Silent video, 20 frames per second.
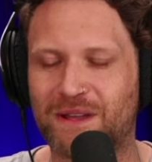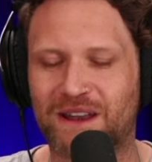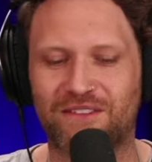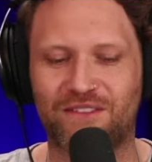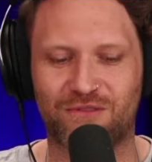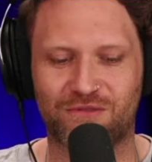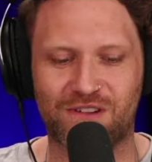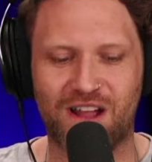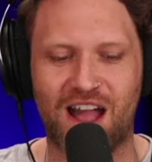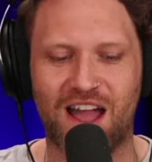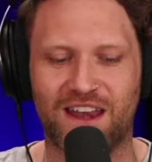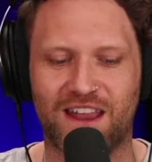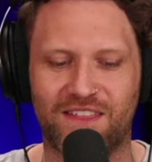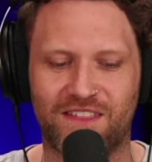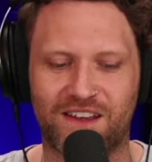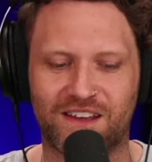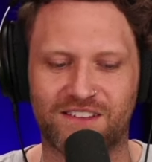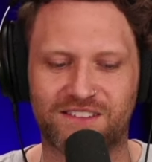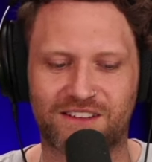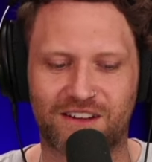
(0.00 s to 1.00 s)
a bit of a rut,
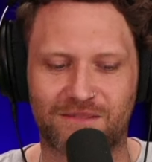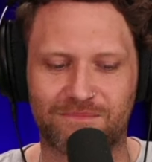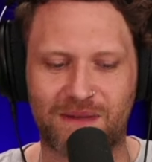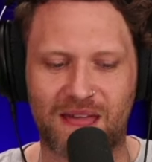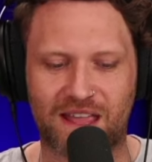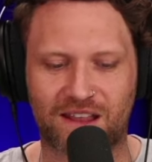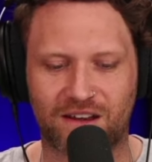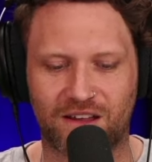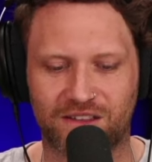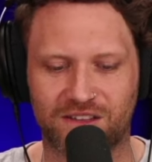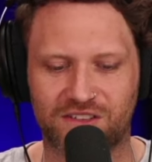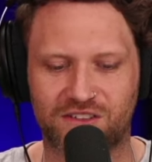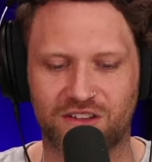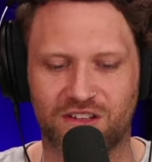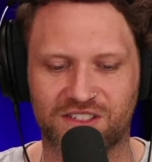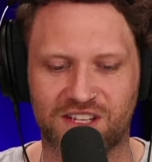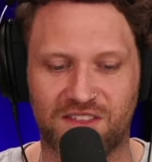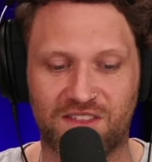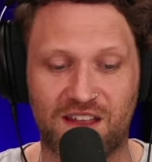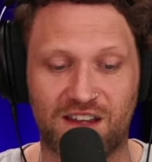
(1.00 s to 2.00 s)
and then he started banging all these
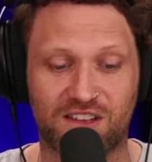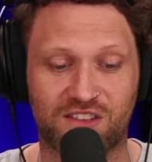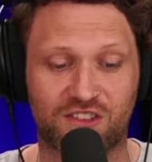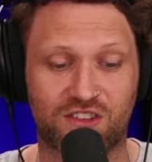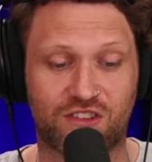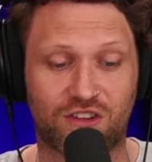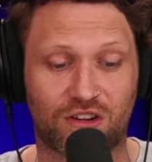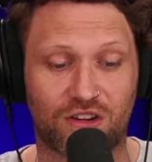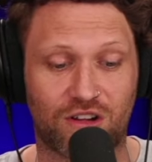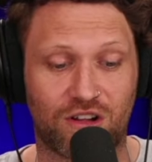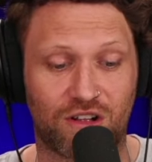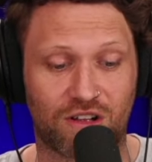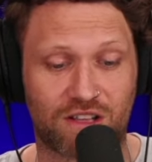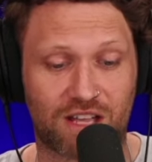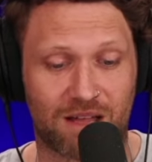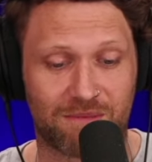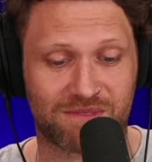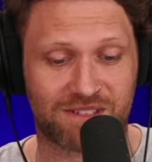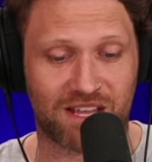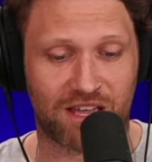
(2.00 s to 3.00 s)
girls. And then his girl
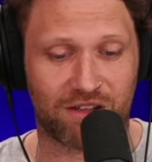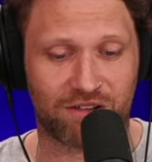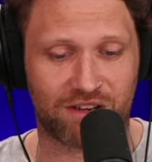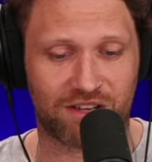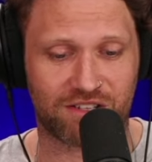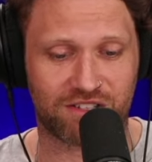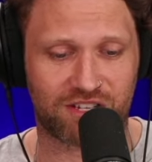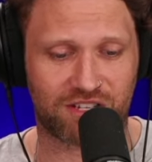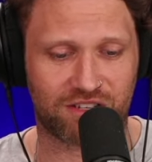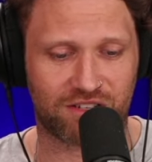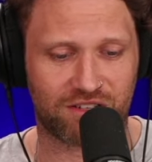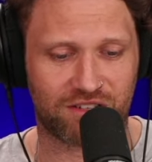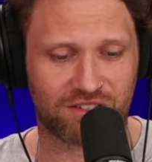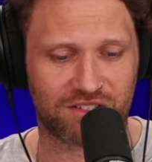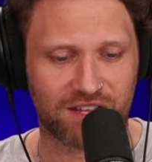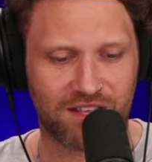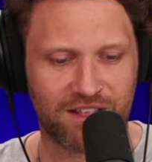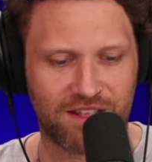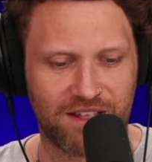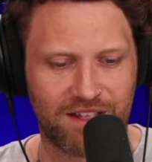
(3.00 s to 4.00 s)
comes out, and she
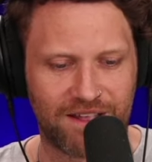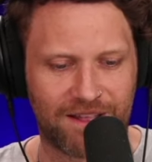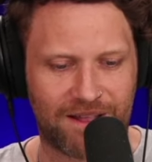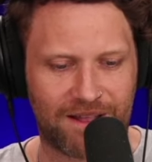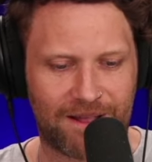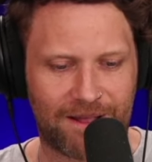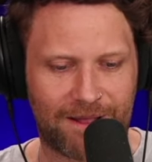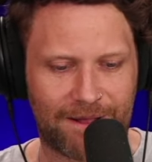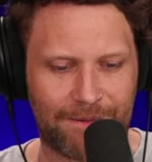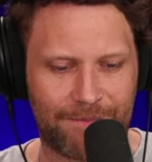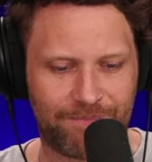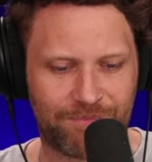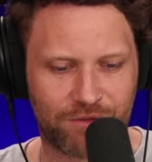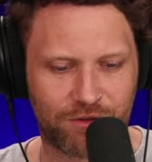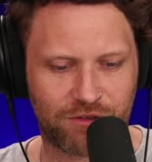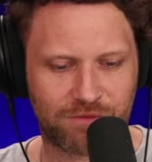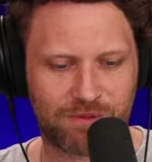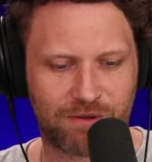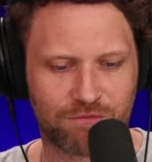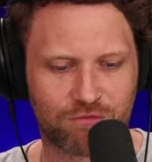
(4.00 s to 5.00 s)
goes,
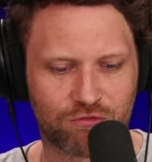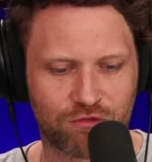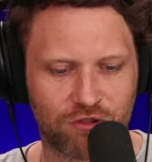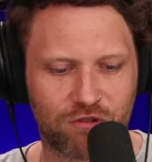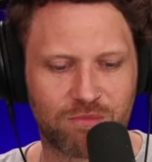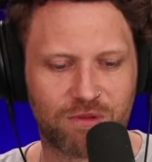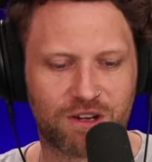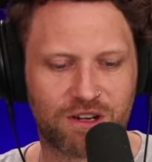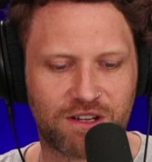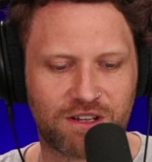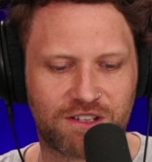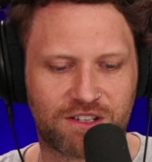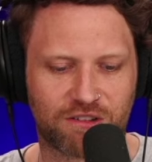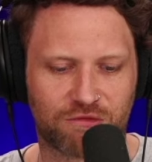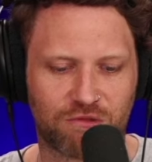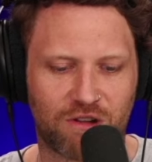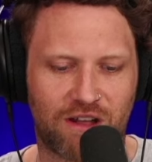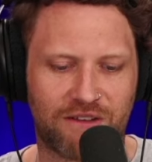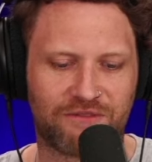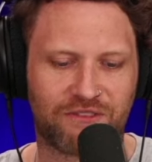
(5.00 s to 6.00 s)
who's been rumored
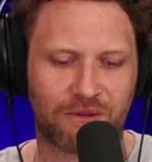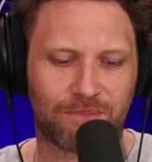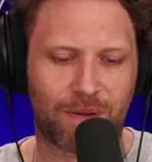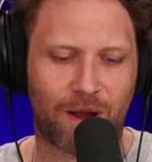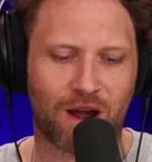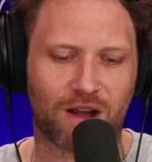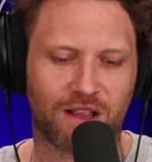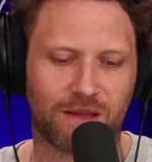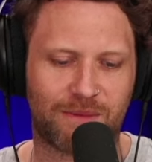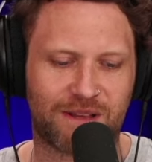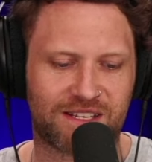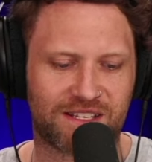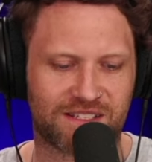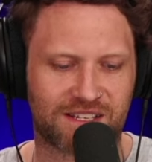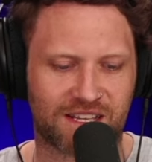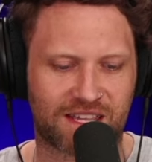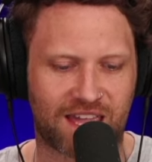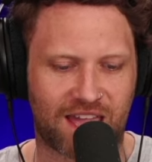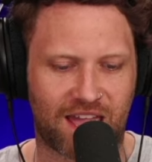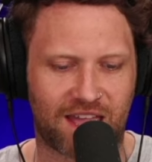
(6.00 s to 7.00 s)
to run for parliament
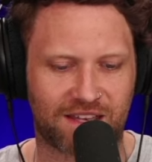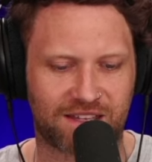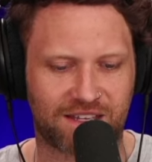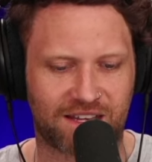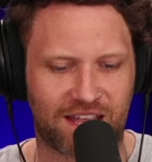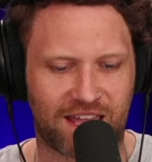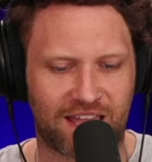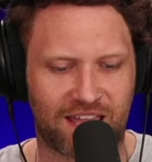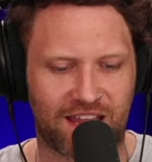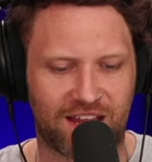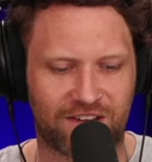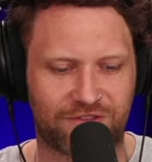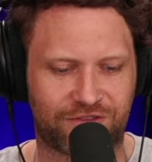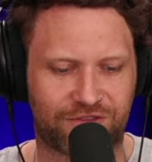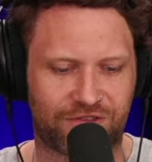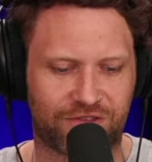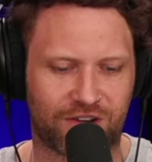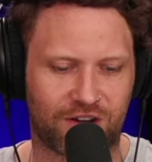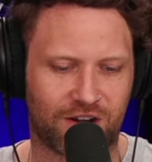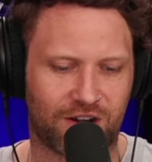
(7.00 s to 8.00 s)
as a candidate
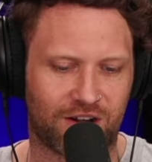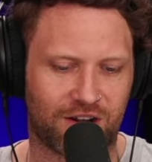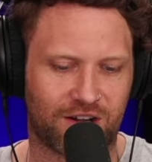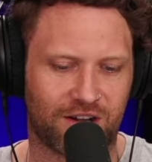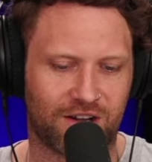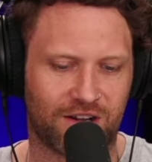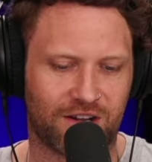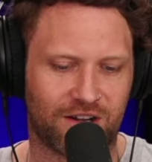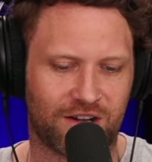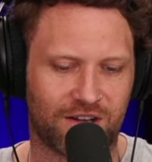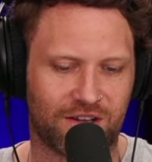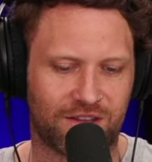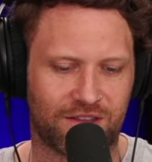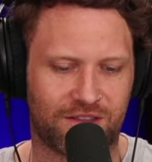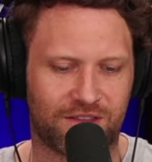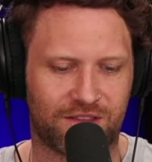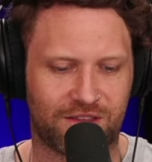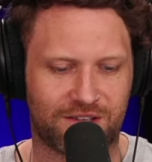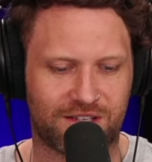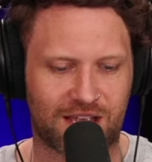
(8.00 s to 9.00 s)
for
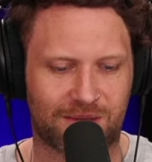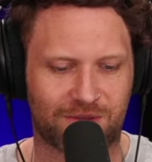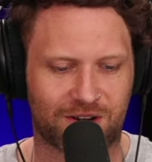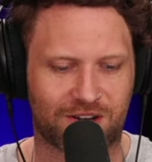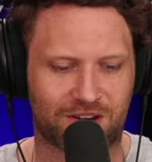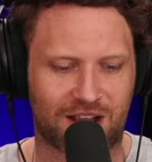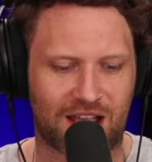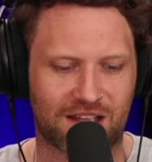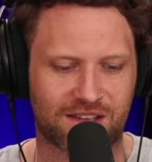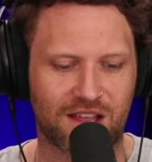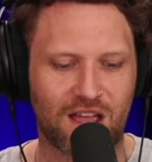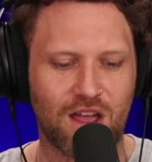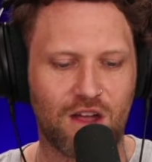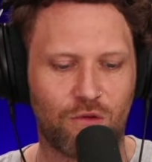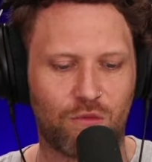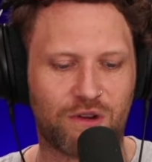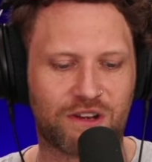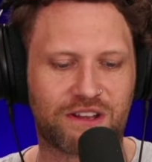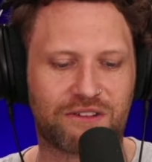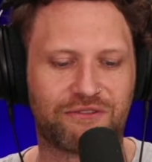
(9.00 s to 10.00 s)
the Democrats.
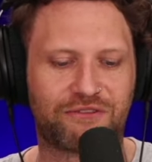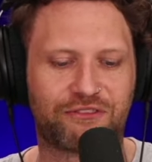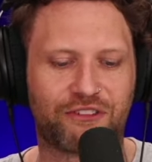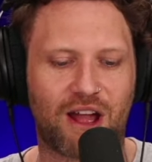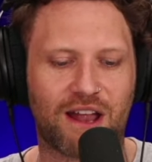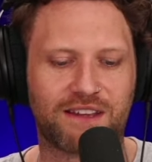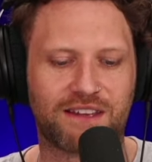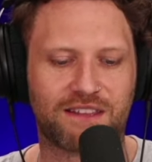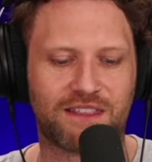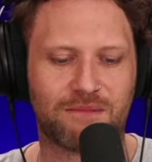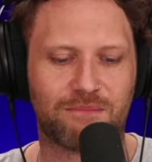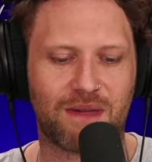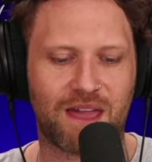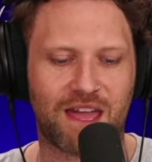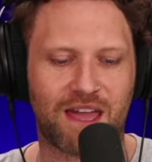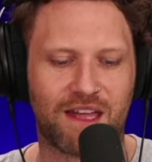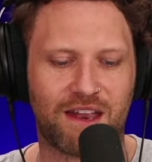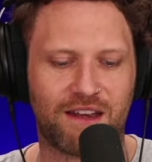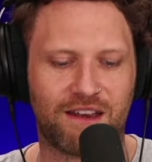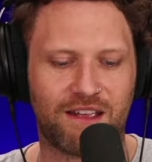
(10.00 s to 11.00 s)
When confronted, the
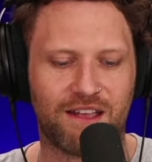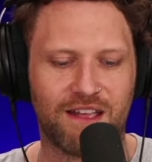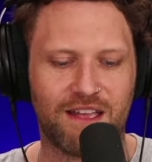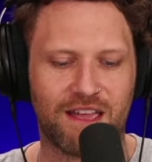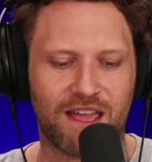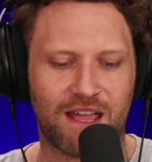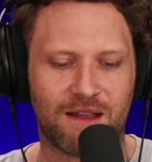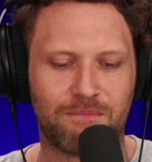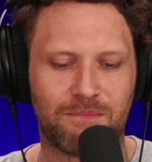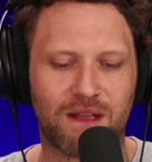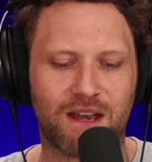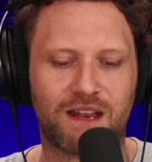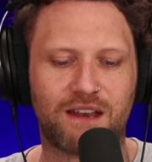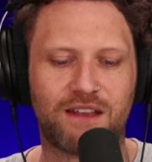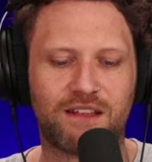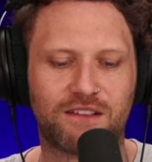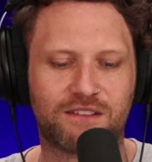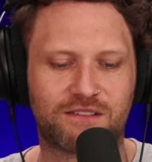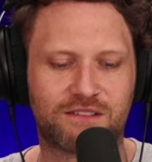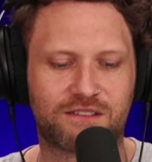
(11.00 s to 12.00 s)
man admitted
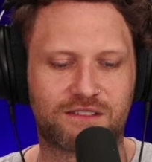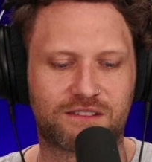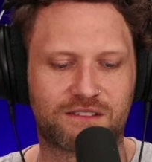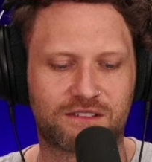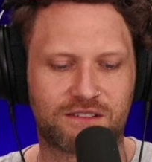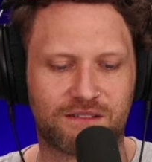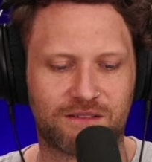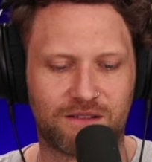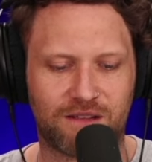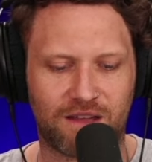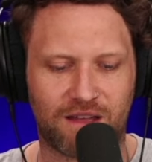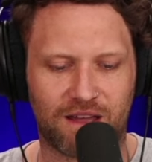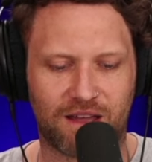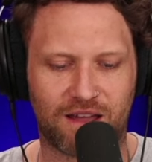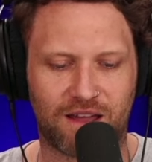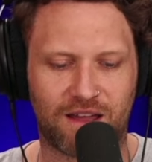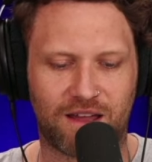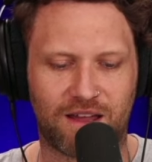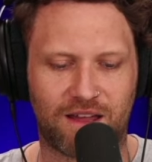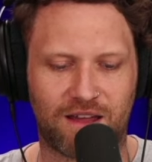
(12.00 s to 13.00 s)
his
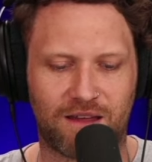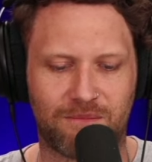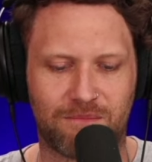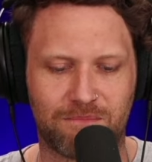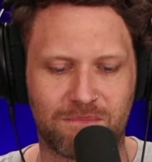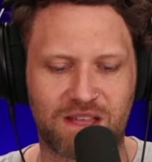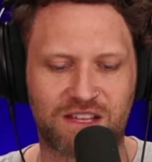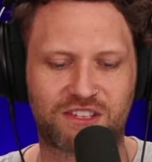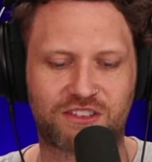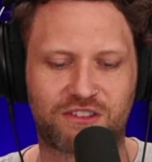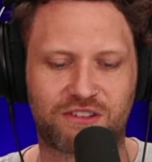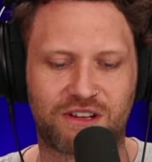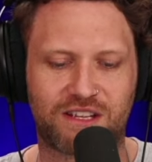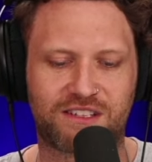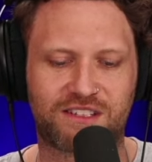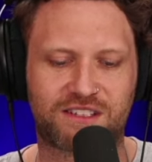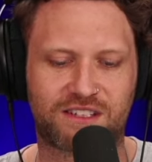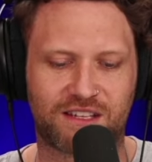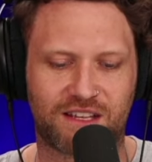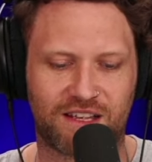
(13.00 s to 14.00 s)

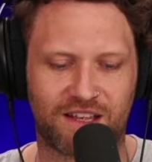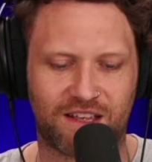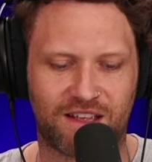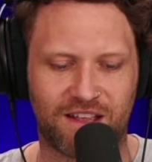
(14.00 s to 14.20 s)
mistress...